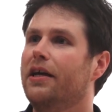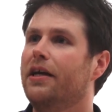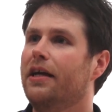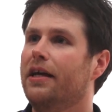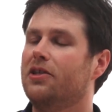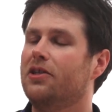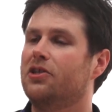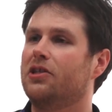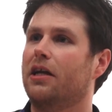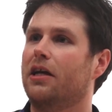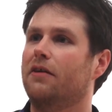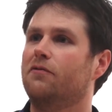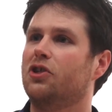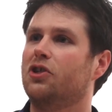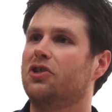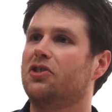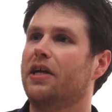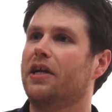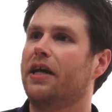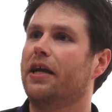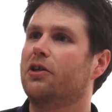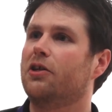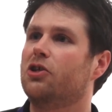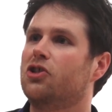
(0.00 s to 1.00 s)
instead of just
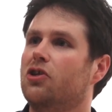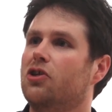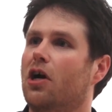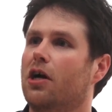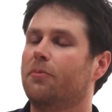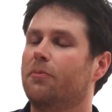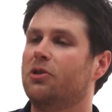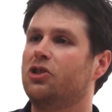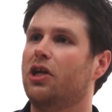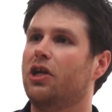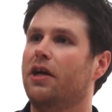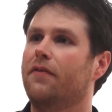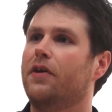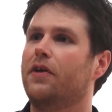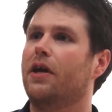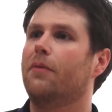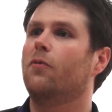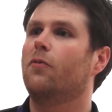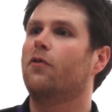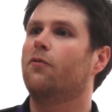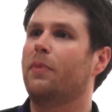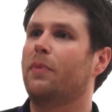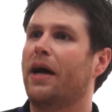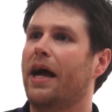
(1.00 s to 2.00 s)
saying, start up a JVM
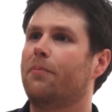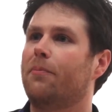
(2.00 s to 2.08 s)
with my